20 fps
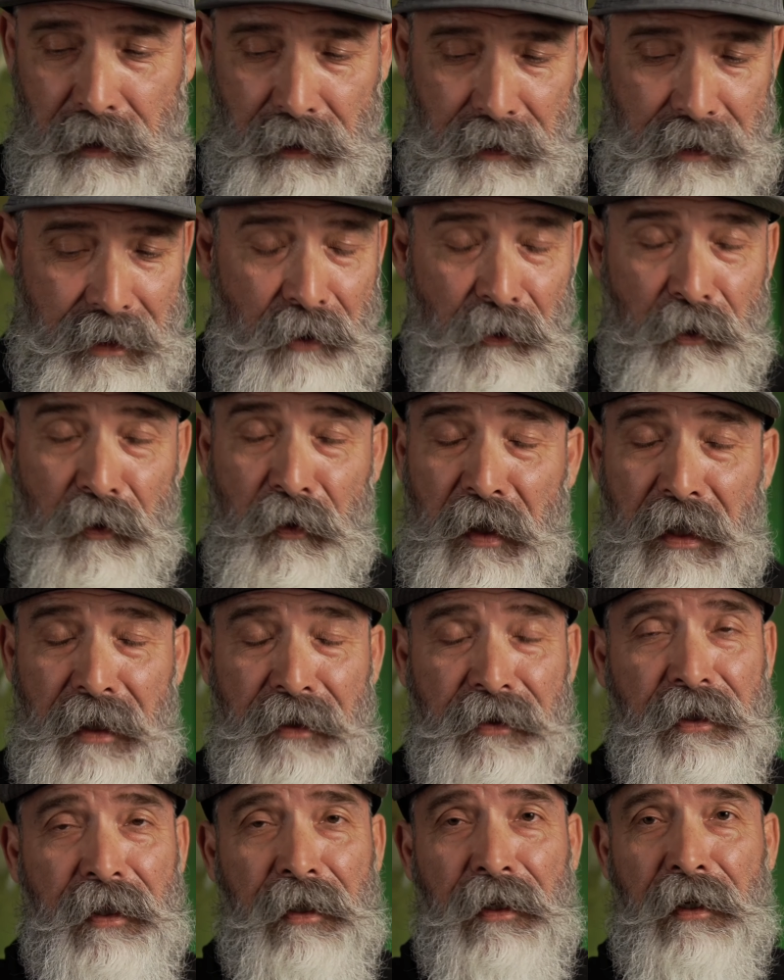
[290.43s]
Now,
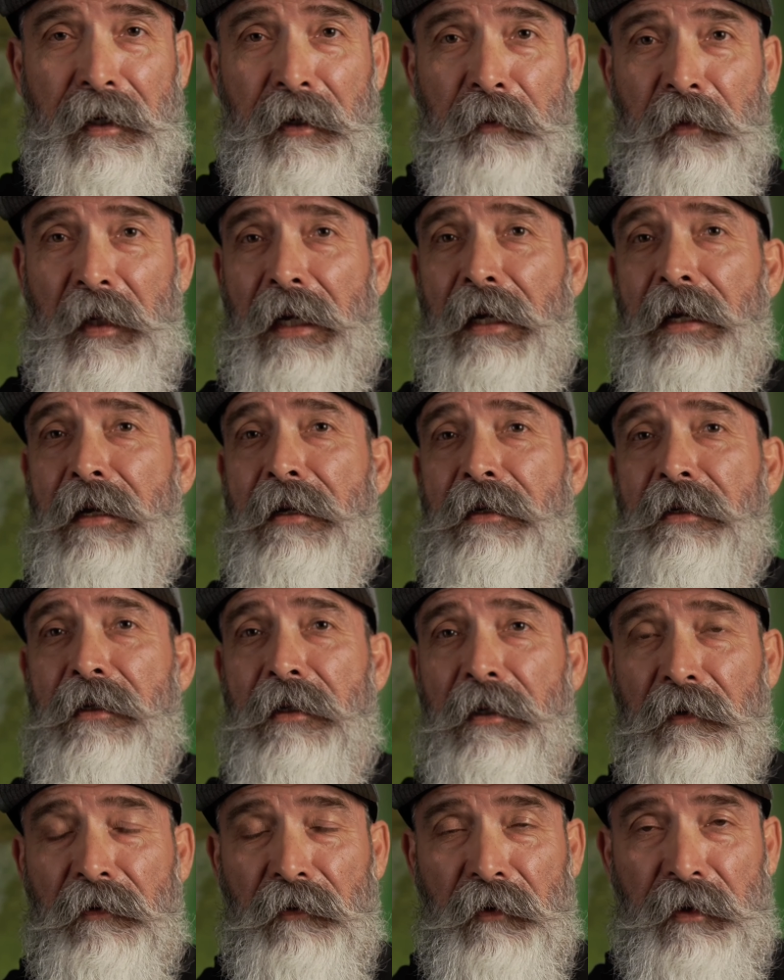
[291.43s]
these come in
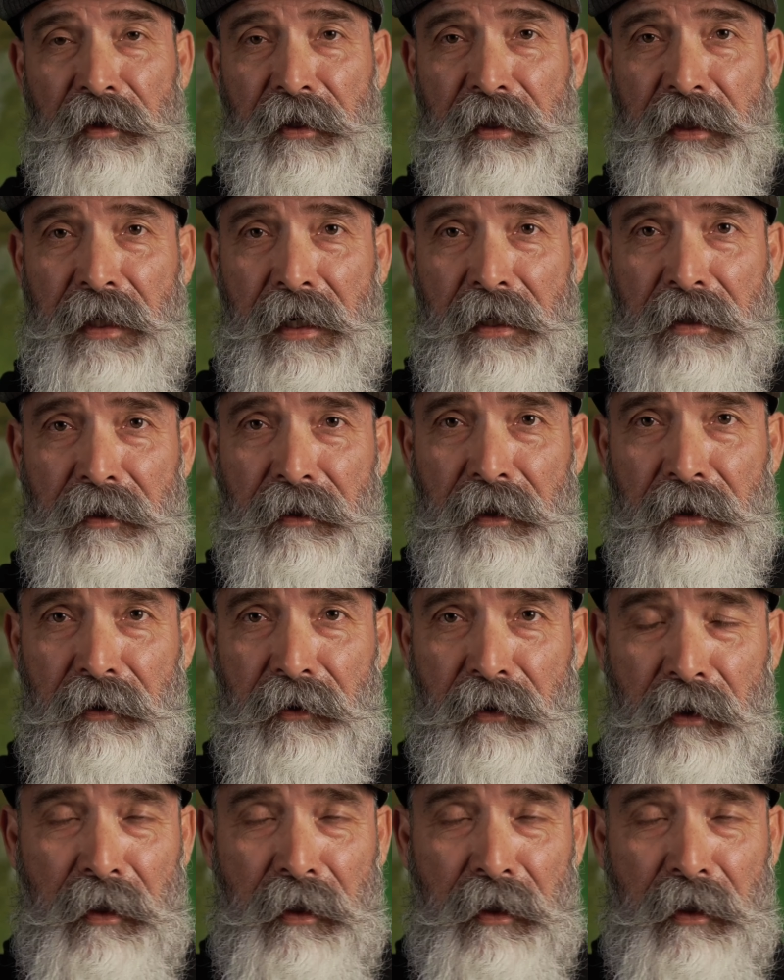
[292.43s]
different sizes.